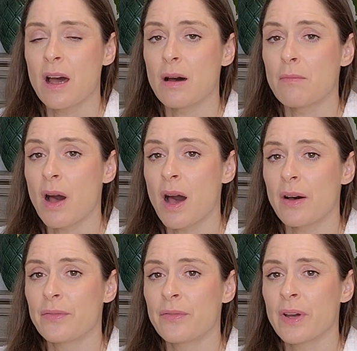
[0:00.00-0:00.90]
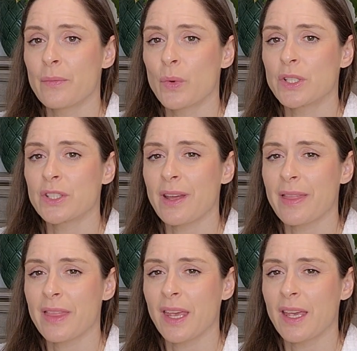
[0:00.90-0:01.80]
a mauve, which I
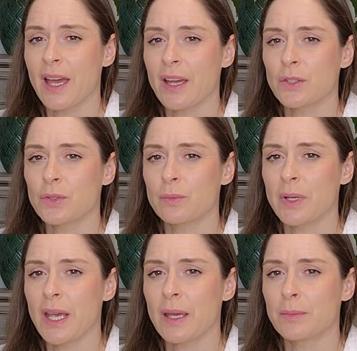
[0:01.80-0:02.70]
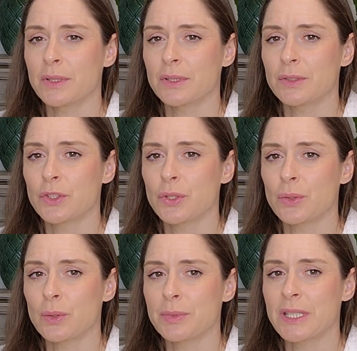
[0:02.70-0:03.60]
think I should be able
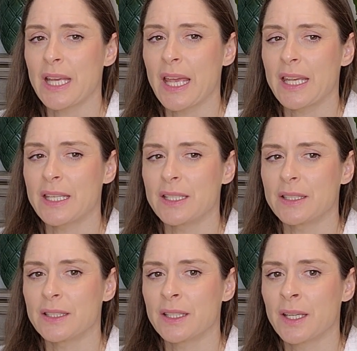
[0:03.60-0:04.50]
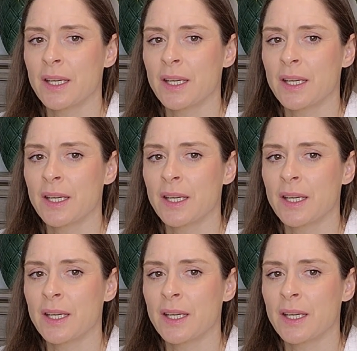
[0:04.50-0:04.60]
to obtain